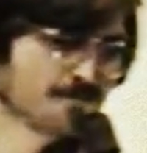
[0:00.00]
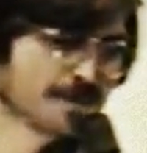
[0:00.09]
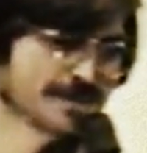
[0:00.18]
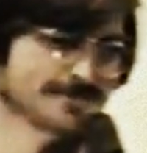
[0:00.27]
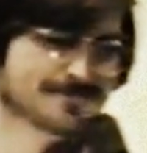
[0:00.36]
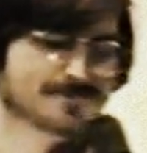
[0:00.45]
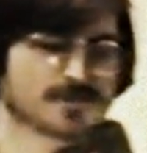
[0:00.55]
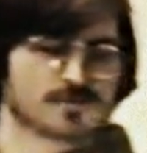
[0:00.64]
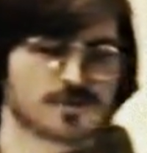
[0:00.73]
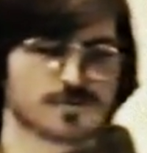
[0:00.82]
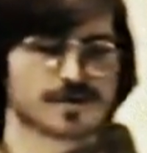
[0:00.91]
But
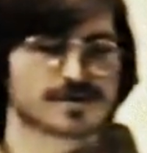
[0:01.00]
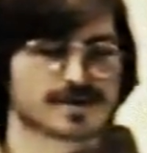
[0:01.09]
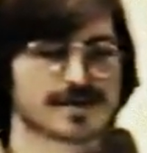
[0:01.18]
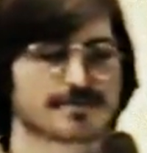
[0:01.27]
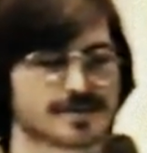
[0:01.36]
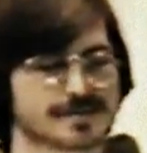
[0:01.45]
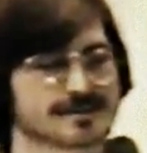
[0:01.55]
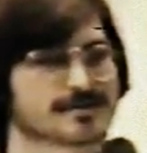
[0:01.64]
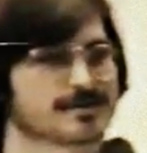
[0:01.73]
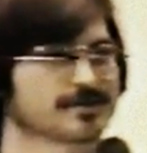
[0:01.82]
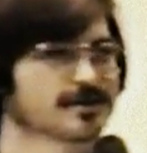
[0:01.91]
we re-examined it.
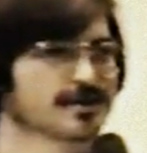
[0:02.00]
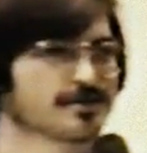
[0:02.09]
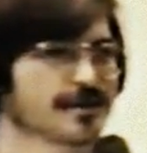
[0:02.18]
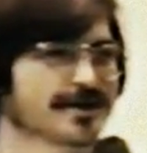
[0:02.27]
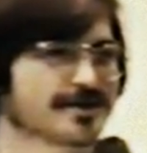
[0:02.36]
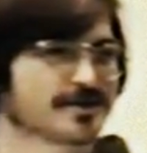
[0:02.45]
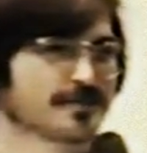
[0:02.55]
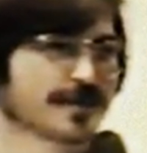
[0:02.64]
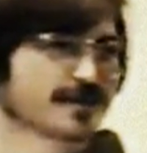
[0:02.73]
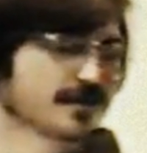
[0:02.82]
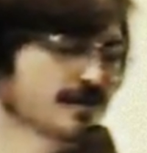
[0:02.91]
on a regular
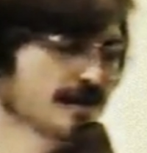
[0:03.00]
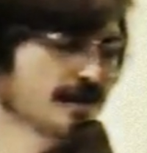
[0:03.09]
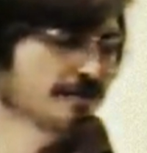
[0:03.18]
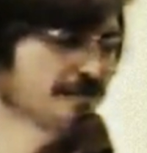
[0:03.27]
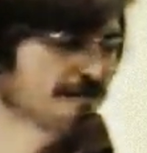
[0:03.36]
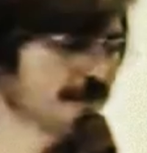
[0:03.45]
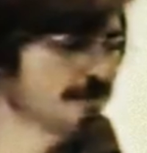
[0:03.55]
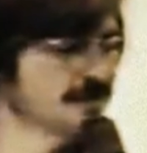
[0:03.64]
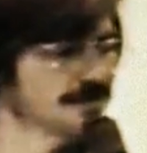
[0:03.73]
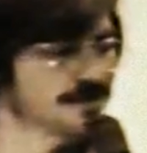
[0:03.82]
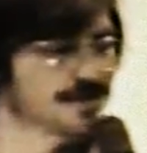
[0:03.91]
basis, and we found
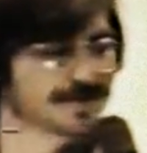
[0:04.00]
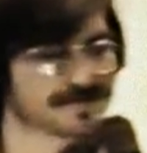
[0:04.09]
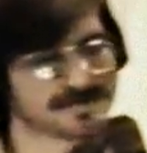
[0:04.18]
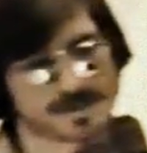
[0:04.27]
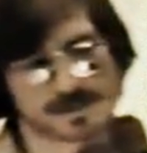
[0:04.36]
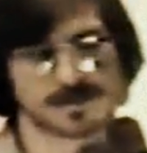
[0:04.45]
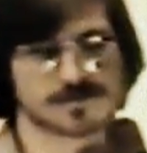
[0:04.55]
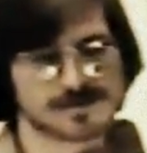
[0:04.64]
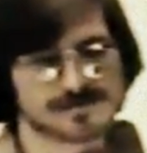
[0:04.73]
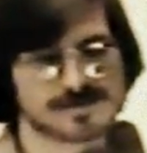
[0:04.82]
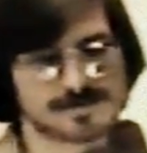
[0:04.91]
that the
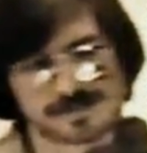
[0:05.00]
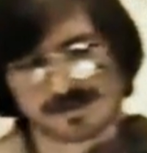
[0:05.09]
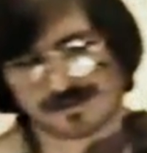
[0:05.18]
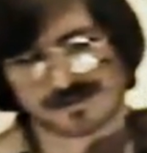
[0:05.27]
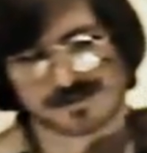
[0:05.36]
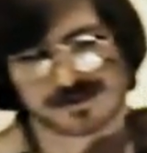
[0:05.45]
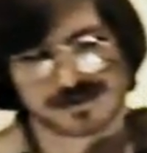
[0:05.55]
juxtaposition of something